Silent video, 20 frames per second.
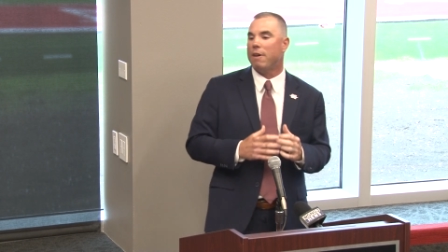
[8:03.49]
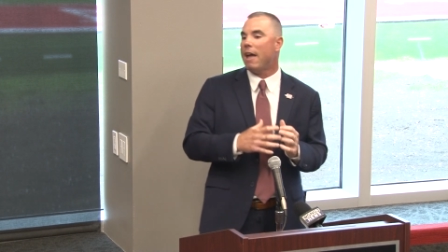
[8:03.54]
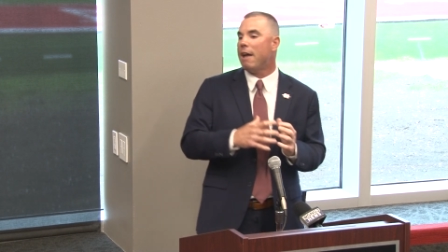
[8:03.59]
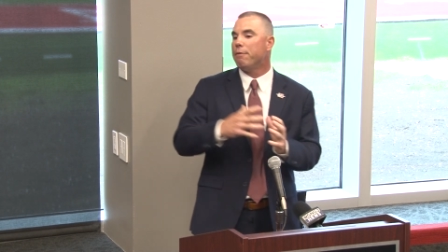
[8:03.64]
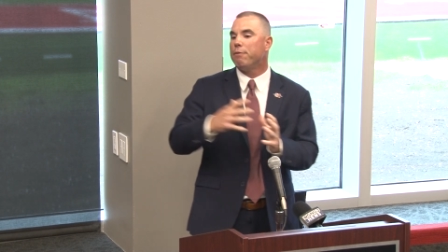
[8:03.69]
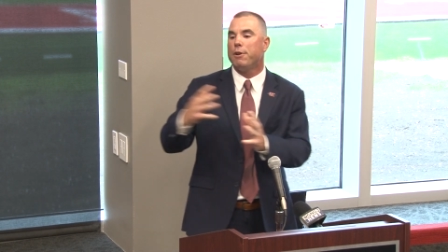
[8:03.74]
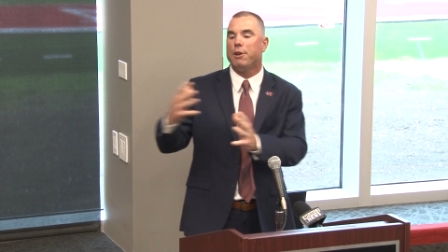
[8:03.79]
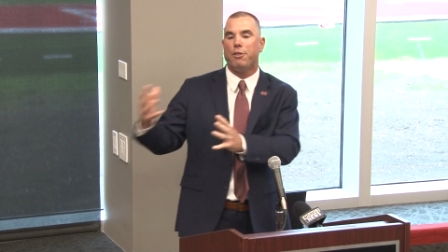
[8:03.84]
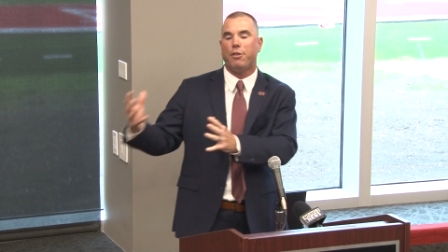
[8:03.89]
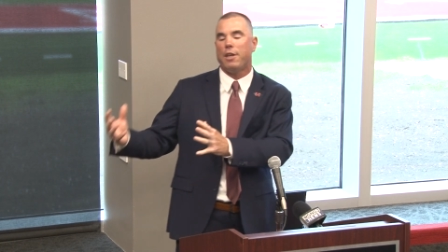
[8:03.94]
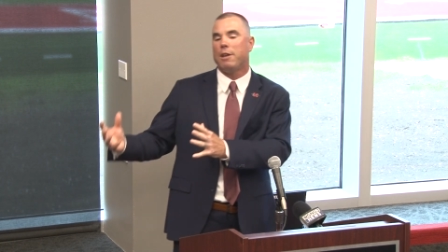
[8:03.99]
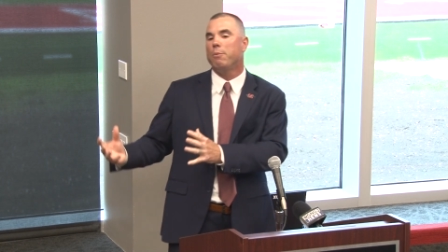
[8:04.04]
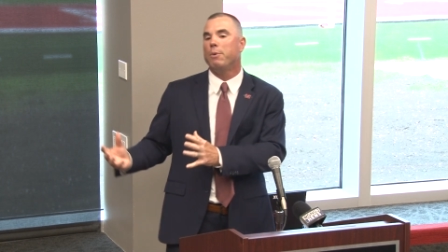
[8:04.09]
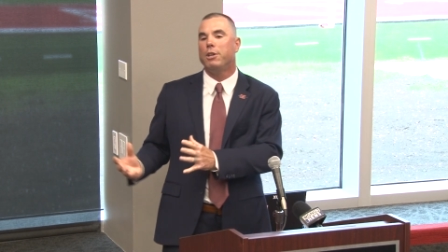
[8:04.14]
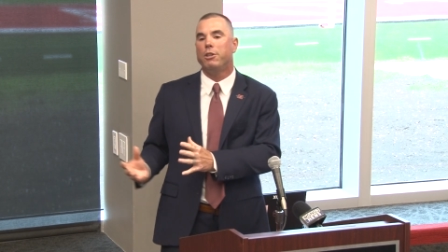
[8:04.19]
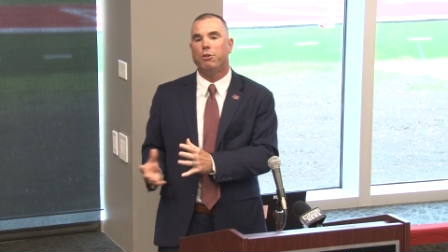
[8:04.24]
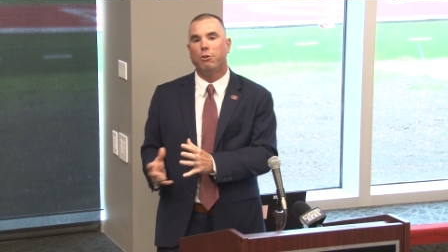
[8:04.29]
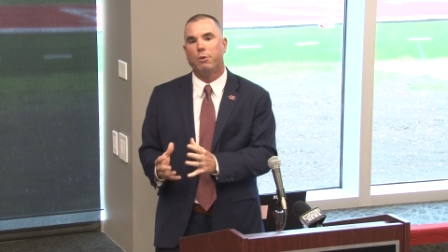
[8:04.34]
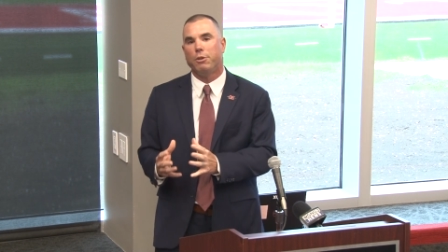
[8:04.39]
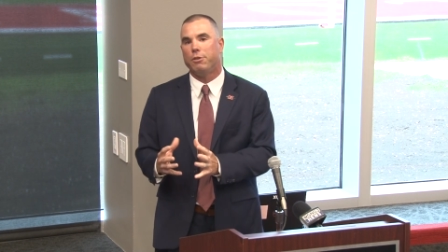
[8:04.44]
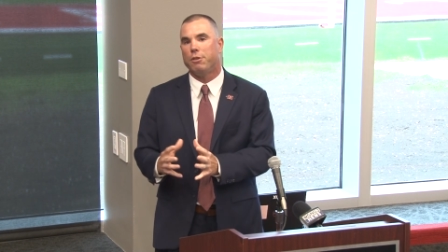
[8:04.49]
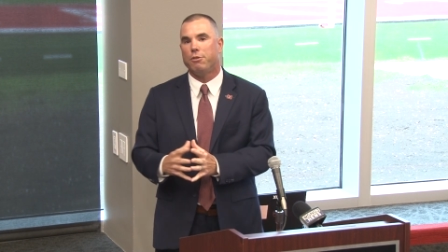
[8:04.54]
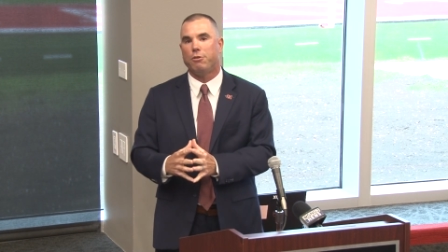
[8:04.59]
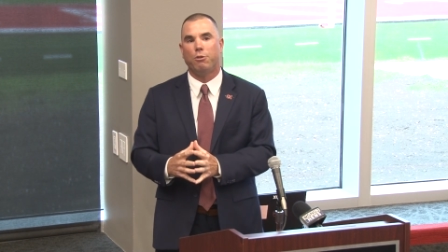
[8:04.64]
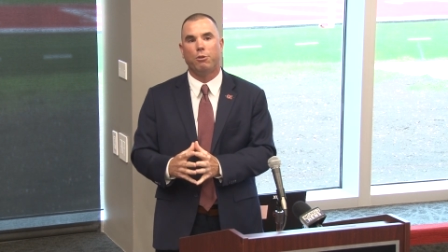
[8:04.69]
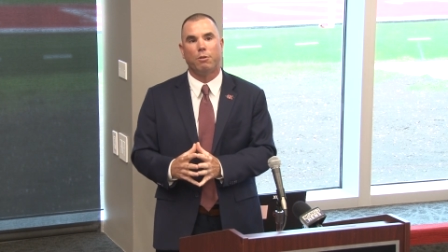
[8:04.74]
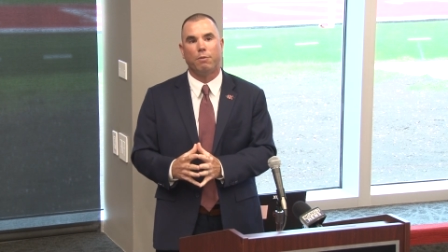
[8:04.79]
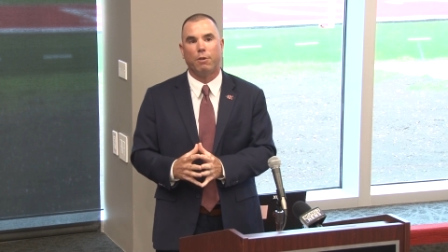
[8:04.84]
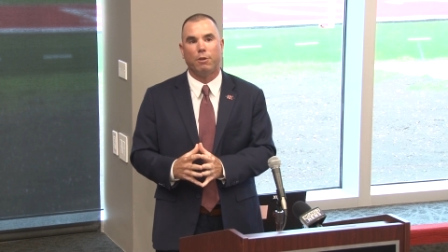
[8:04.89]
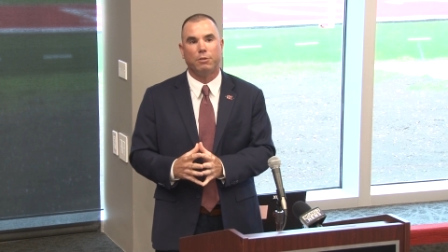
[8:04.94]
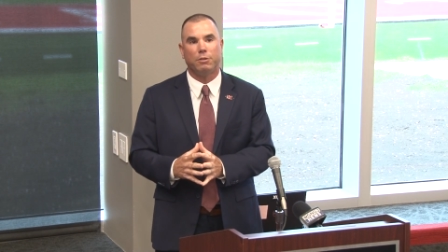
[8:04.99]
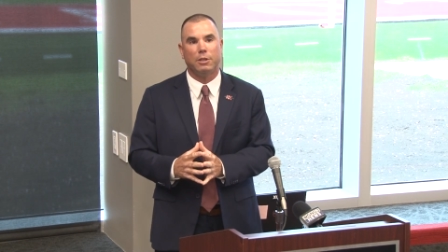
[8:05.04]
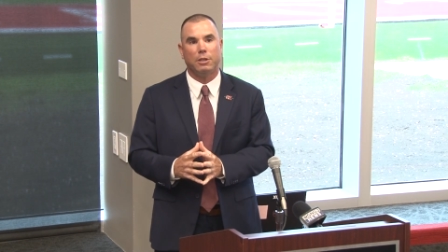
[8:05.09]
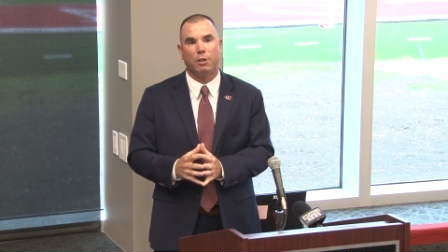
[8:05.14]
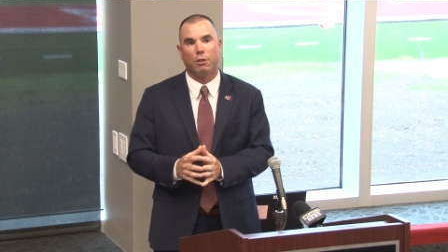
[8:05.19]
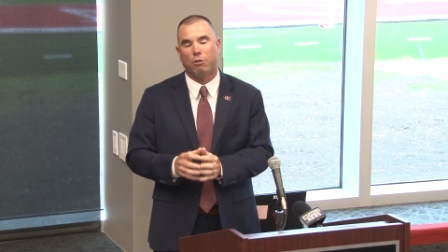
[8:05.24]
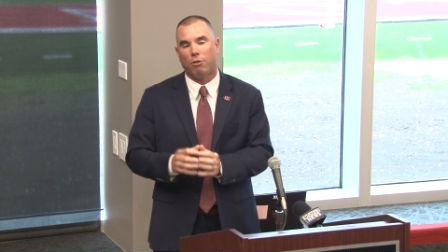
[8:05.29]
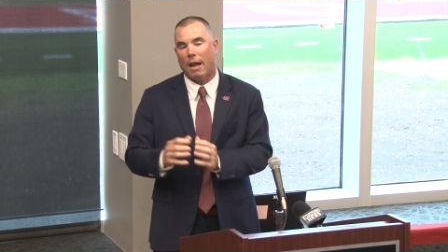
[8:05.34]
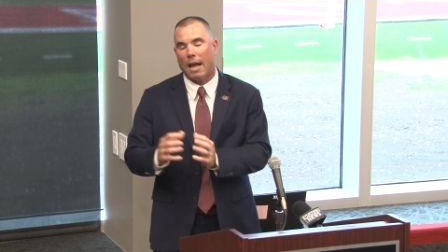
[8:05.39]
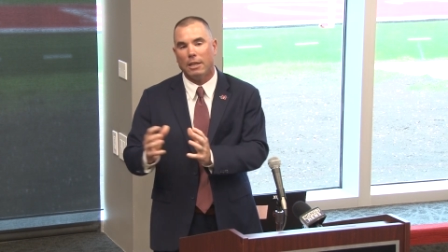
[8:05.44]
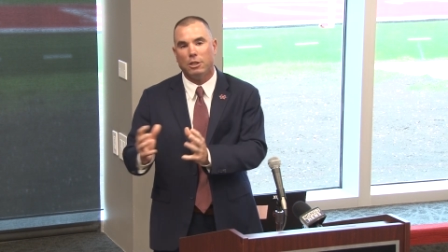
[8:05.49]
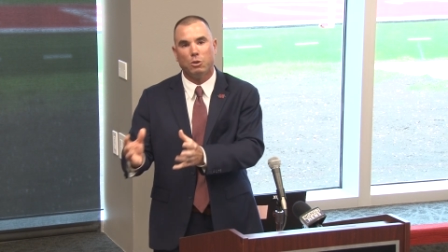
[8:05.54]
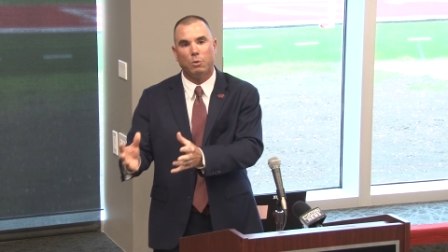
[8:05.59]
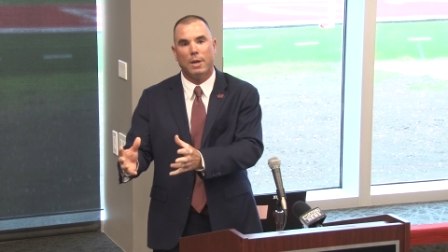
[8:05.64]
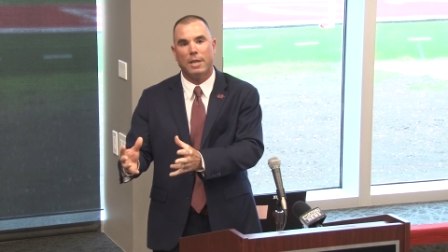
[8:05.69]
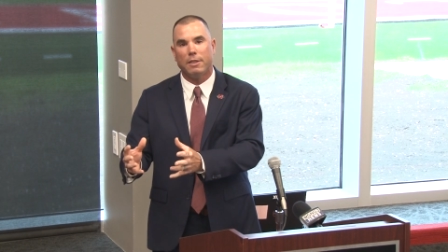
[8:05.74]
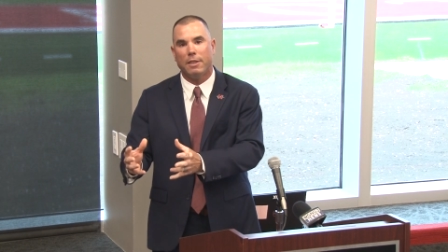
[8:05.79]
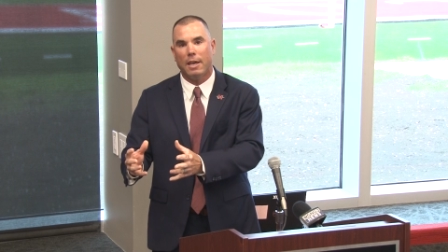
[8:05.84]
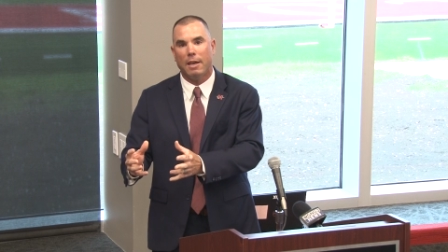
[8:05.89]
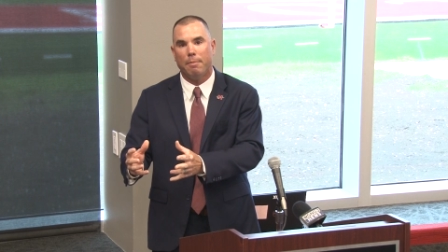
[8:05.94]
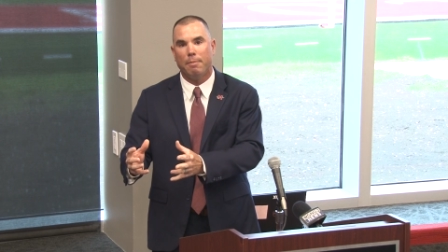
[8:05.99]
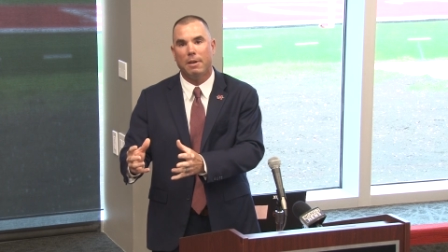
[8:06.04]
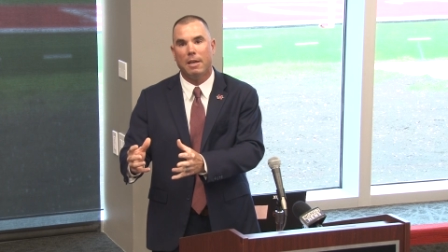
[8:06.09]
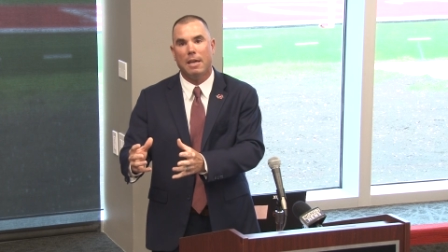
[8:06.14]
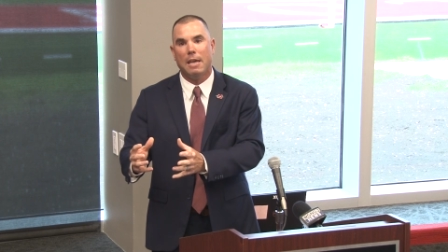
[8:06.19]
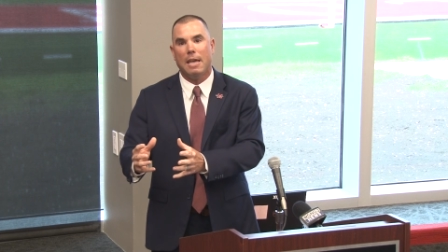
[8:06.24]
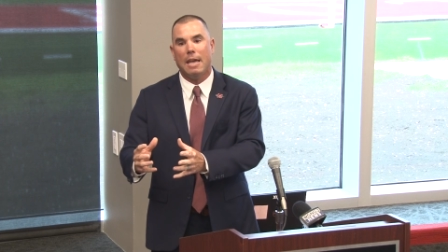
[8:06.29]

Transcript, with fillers: everything we do at this university to graduate them,